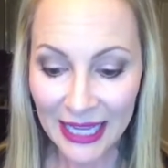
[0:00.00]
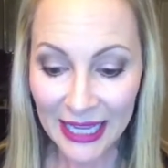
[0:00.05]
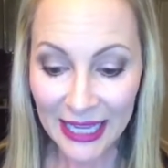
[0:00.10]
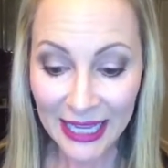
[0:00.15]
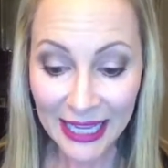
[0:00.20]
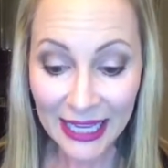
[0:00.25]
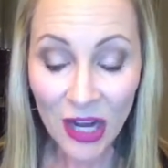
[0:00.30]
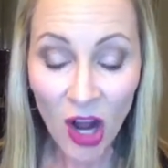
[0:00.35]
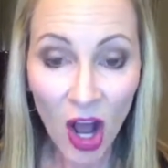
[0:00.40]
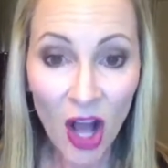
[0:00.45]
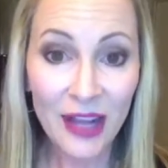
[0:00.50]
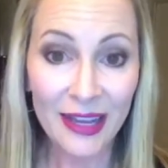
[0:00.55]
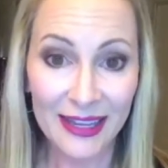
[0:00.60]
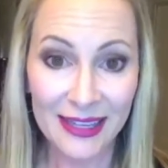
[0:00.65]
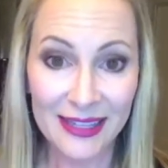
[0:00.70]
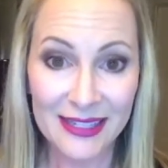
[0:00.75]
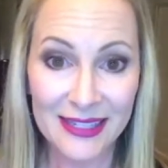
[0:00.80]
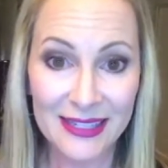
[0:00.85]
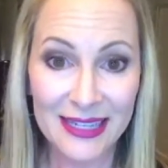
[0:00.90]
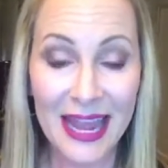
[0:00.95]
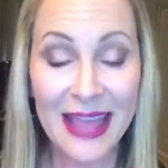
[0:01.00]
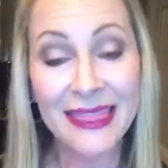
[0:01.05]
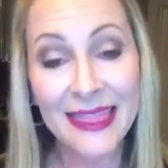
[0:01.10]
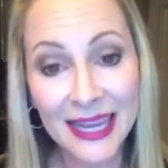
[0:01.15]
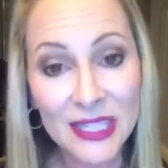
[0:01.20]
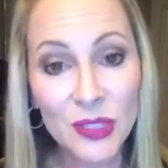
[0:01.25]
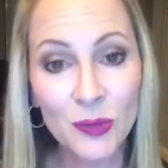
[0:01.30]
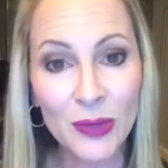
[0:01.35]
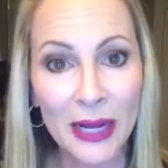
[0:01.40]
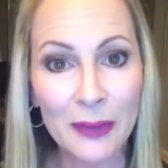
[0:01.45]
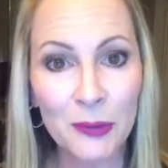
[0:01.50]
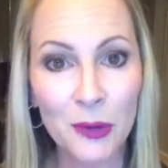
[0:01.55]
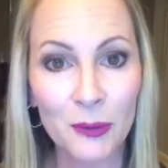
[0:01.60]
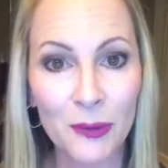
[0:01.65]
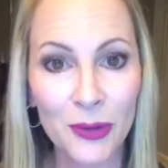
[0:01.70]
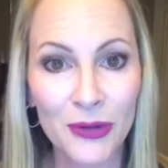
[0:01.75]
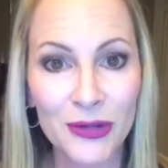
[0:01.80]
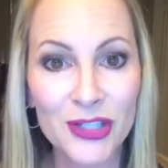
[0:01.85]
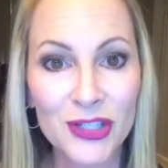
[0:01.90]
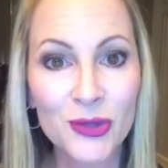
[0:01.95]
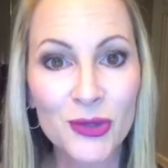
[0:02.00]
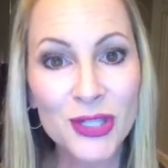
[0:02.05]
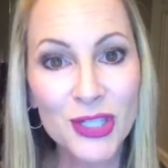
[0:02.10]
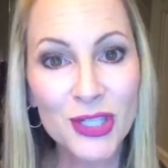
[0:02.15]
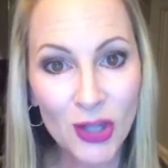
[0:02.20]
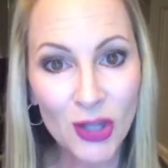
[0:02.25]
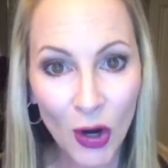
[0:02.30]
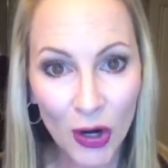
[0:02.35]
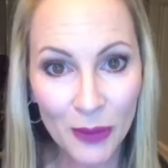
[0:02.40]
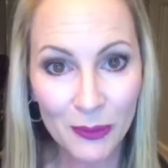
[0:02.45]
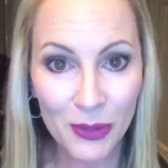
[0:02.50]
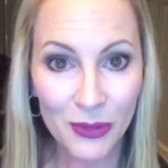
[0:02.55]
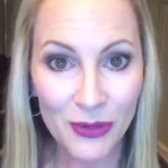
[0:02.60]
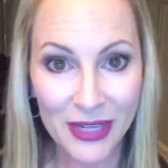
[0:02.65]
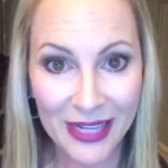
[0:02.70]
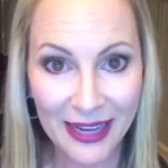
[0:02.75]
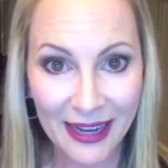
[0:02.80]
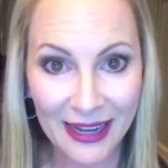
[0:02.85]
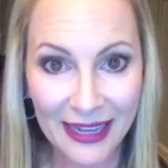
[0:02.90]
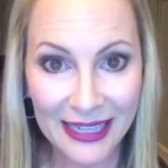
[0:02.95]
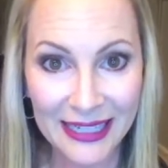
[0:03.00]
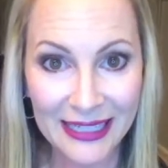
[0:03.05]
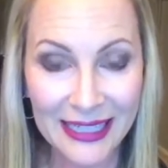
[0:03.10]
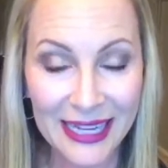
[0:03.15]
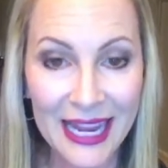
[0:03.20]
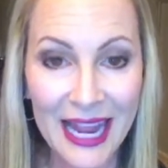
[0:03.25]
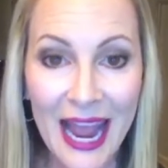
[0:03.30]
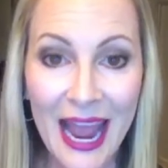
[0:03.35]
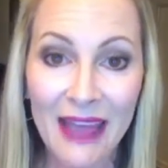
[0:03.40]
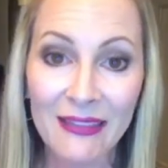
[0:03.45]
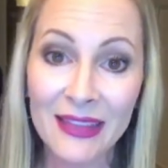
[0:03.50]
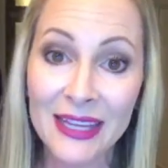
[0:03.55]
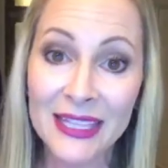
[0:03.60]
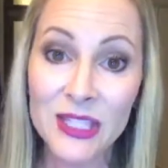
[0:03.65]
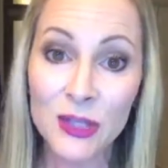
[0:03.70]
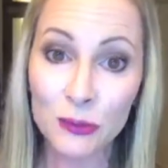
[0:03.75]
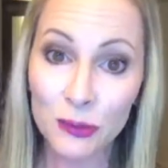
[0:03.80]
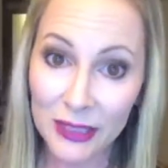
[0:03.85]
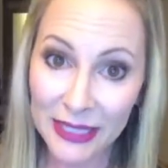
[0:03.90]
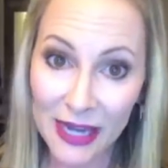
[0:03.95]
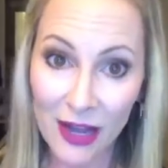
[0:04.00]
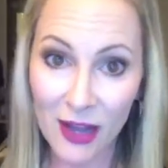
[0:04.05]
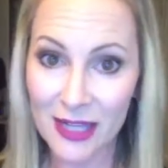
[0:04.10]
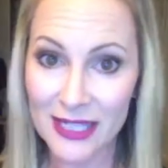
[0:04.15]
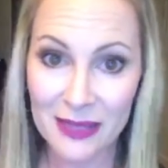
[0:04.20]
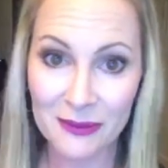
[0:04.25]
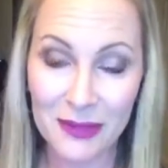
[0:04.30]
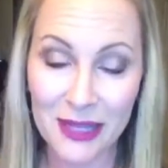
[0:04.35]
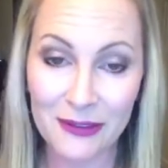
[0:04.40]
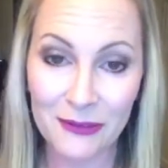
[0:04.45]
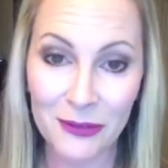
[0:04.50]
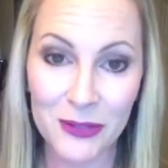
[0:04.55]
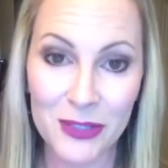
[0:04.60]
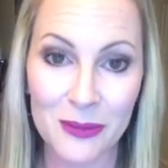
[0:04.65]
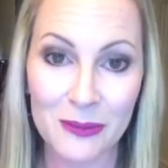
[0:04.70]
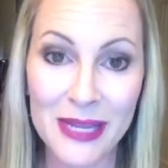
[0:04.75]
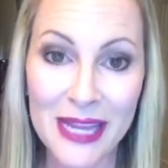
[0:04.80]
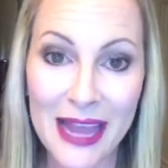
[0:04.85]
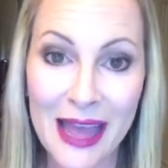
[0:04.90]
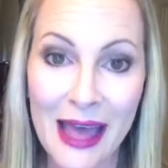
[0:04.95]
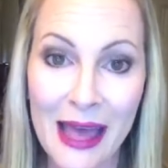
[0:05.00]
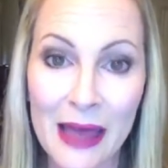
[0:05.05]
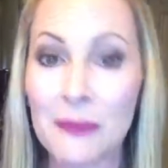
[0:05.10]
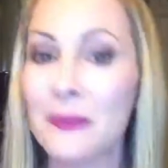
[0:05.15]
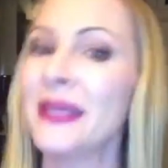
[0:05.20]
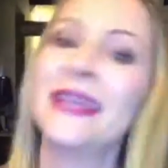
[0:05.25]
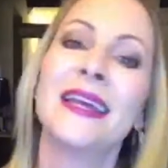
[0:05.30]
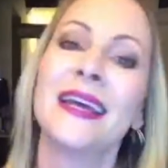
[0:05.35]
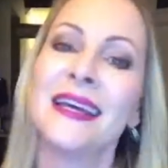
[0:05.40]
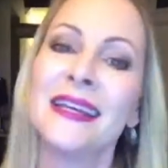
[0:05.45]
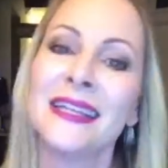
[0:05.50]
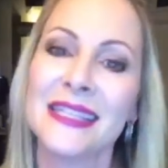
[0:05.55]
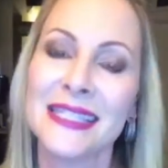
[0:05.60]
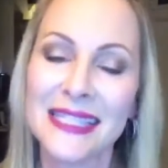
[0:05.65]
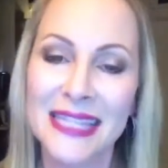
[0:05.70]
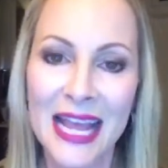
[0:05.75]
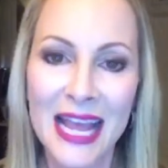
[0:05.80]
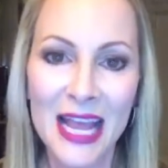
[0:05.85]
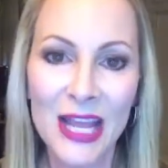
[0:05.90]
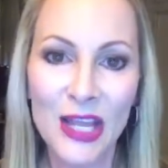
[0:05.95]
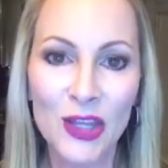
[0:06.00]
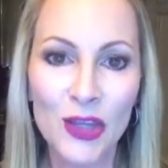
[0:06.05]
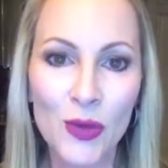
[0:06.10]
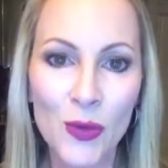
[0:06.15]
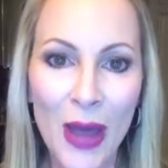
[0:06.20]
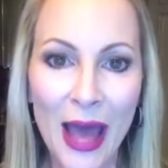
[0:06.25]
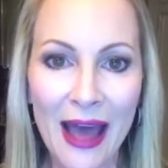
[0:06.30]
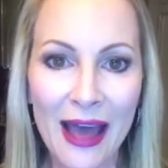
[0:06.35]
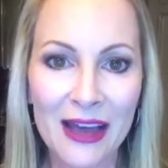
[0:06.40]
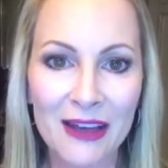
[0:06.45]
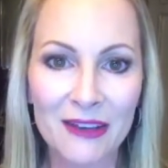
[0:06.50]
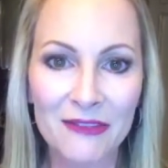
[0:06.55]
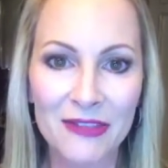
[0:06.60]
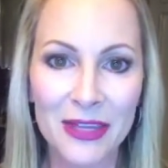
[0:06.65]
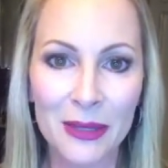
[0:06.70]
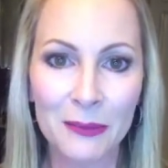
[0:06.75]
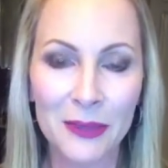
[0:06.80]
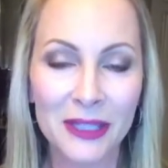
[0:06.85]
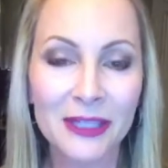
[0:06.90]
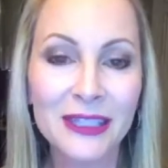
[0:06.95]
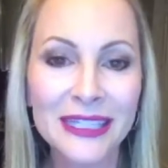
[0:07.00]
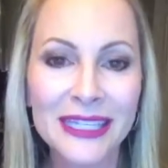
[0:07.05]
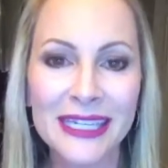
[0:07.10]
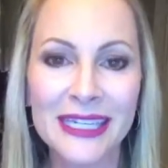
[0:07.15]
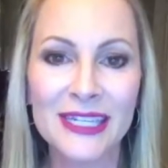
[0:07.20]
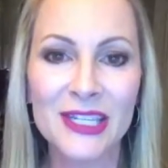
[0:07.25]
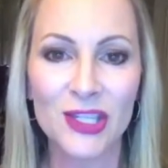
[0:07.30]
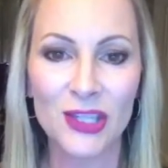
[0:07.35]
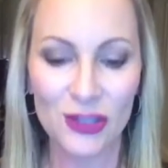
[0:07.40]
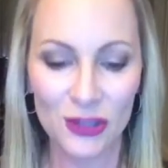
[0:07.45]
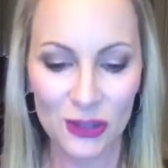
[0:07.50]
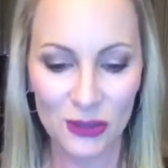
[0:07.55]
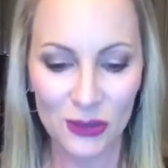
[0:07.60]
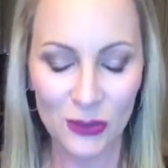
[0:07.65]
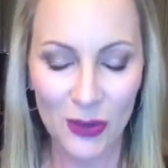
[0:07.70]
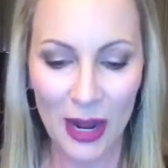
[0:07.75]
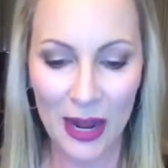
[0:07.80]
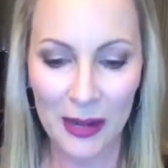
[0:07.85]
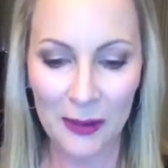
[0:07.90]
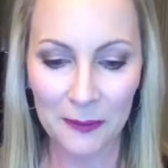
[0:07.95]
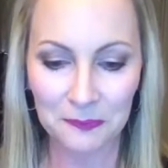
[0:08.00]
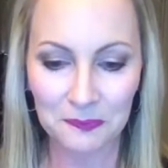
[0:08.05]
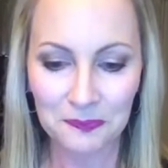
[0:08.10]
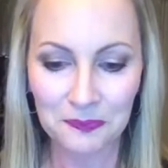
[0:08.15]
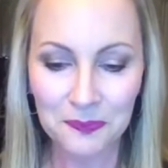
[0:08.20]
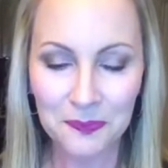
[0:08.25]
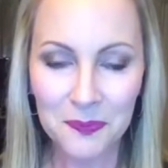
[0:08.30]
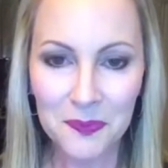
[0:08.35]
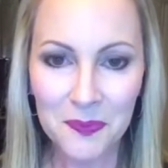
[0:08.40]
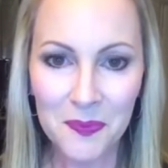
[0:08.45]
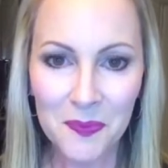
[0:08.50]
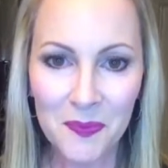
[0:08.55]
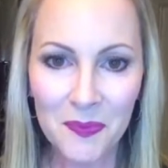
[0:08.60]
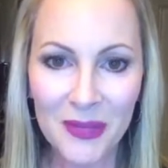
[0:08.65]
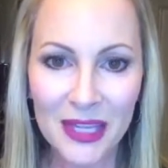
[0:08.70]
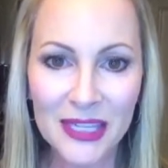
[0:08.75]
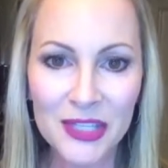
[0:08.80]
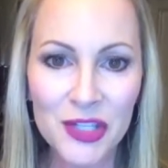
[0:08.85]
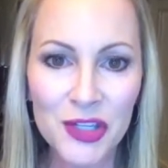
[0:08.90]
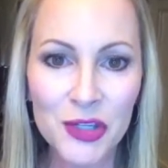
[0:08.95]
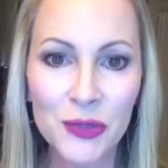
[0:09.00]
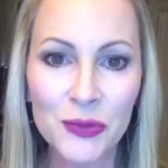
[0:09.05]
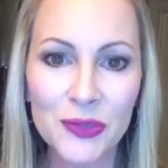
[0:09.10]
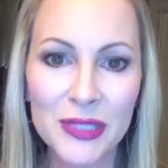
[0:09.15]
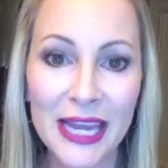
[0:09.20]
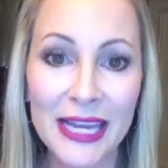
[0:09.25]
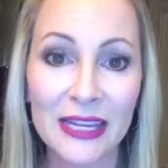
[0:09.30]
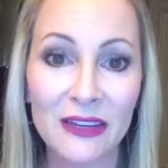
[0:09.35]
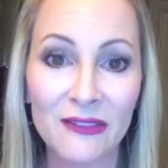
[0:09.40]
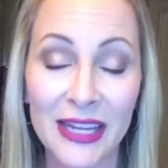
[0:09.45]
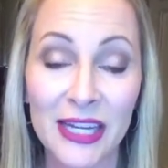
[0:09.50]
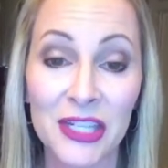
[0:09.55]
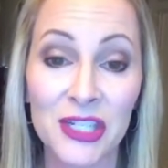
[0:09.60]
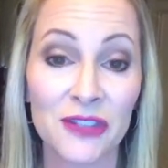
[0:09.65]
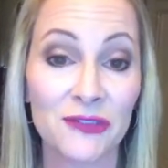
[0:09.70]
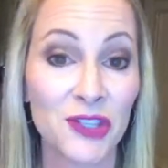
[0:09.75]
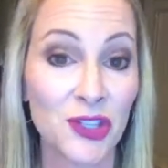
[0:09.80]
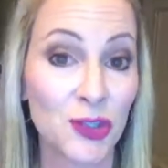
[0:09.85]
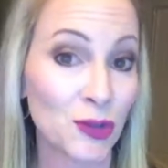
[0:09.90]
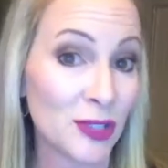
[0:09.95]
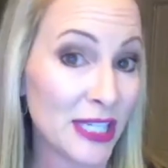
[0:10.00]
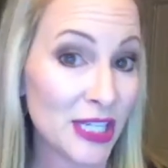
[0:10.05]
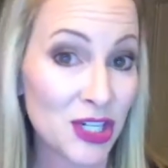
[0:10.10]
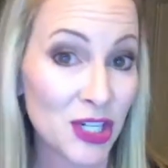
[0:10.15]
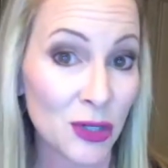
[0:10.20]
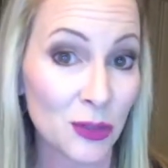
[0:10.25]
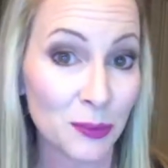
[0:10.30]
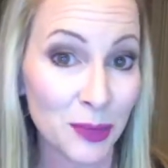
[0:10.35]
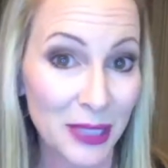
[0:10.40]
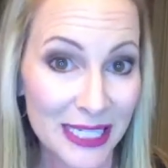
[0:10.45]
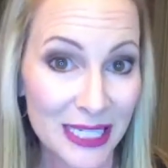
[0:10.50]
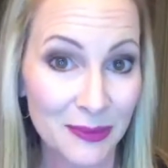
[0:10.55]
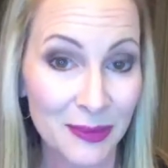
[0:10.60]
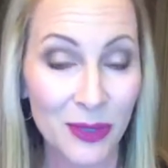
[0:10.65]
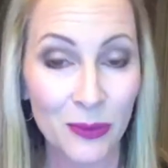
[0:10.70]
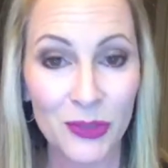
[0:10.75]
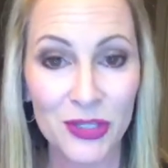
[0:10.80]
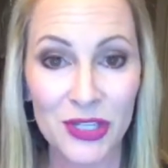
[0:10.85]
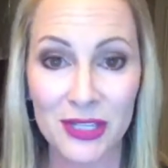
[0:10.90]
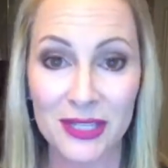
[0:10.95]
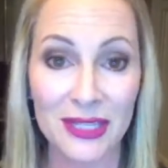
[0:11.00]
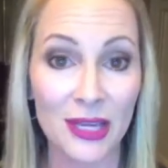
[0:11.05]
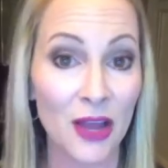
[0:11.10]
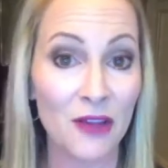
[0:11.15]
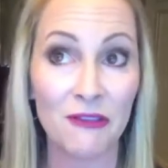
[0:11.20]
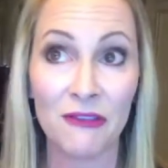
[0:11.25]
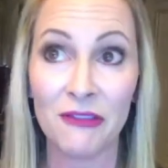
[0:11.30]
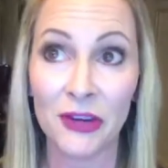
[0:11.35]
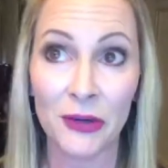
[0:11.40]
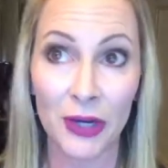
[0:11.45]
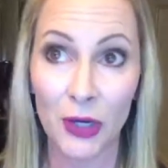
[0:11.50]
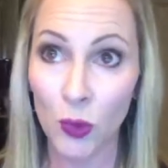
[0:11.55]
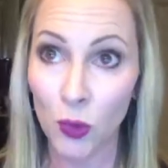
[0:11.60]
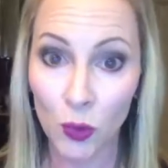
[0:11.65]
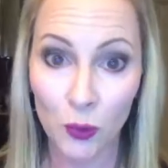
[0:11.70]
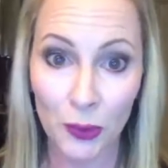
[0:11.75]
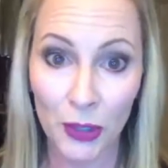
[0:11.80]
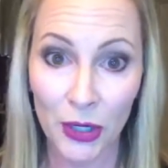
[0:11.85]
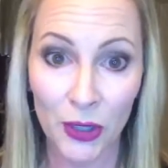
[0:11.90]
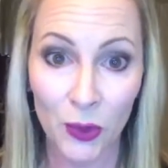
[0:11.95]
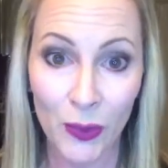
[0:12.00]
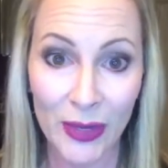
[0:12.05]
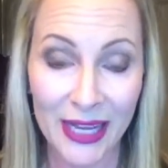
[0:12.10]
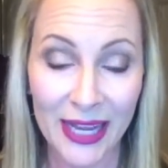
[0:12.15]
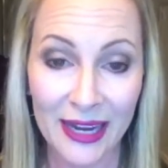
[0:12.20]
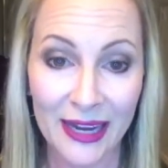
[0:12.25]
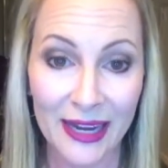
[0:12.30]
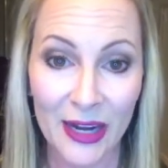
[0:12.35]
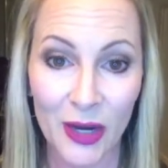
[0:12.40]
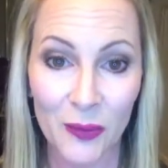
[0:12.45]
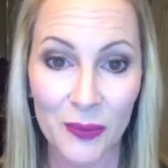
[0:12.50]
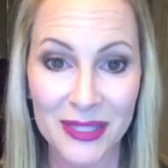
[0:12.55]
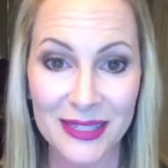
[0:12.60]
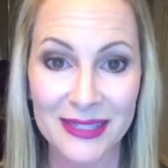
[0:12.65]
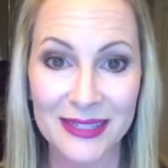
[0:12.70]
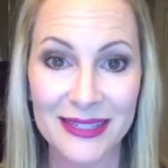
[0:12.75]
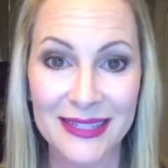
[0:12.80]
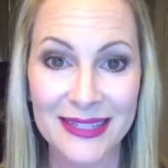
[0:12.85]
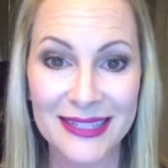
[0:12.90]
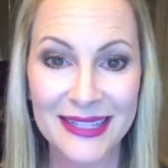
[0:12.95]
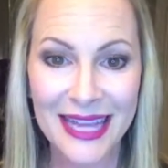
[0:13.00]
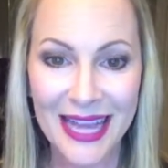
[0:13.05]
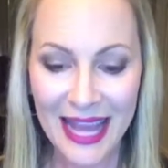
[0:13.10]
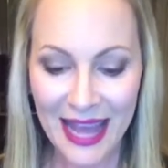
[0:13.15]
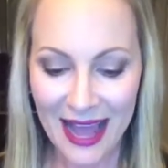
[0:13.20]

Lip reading: in August, and that's when I promoted to a star beauty guide. And that's a really awesome level to be at because you have the ability to take advantage of strategic placement, which is a very cool perk we get in our business.